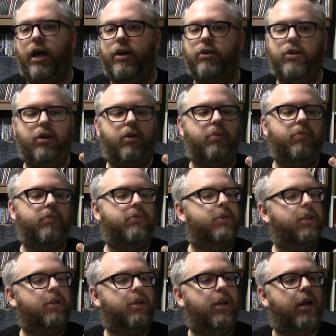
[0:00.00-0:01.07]
I don't know.
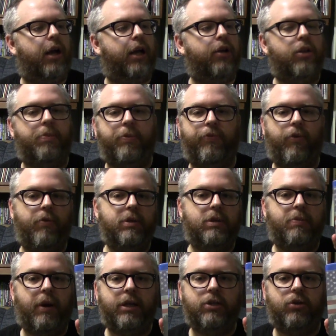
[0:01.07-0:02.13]
I know the
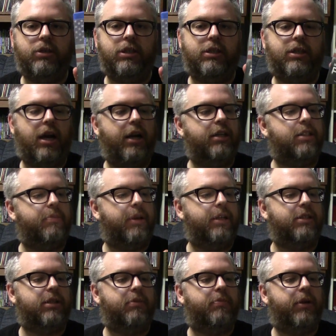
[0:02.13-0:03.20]
performance by George C. Scott is
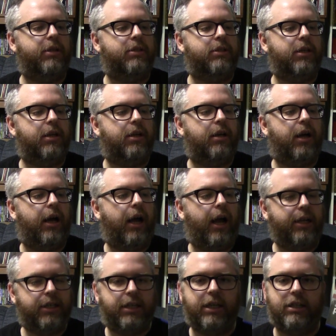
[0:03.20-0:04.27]
amazing, but uh,
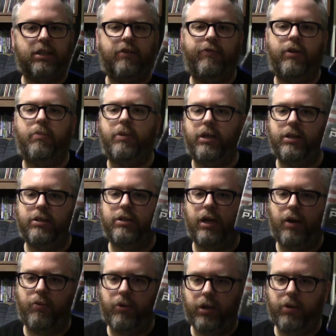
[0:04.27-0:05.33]
I did get this film because
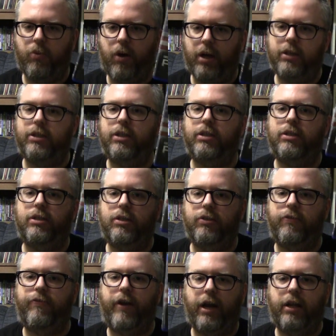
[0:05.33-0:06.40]
I really wanted
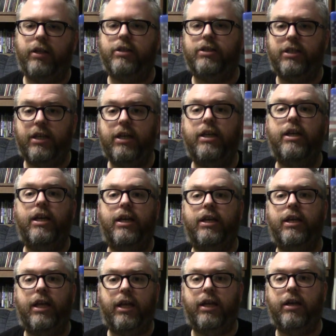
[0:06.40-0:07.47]
to finally see it
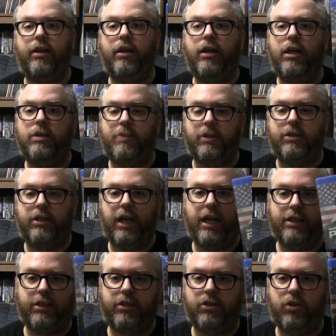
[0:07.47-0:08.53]
again, especially
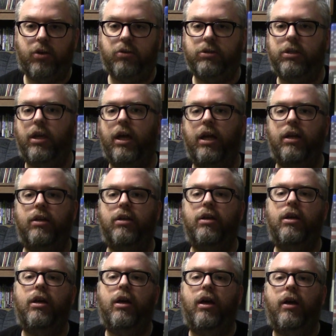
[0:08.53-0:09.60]
as an adult, and
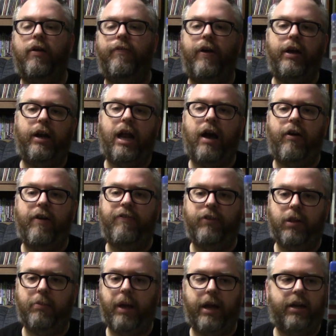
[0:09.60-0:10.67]
find out how I
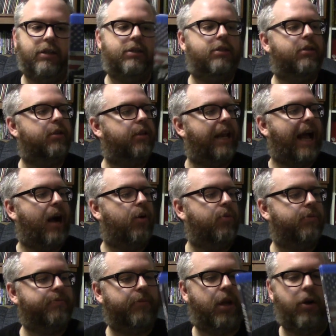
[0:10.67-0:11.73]
feel about it now.
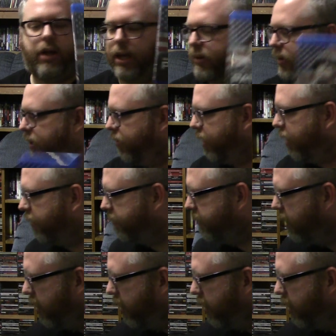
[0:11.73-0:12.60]
Okay, there we go.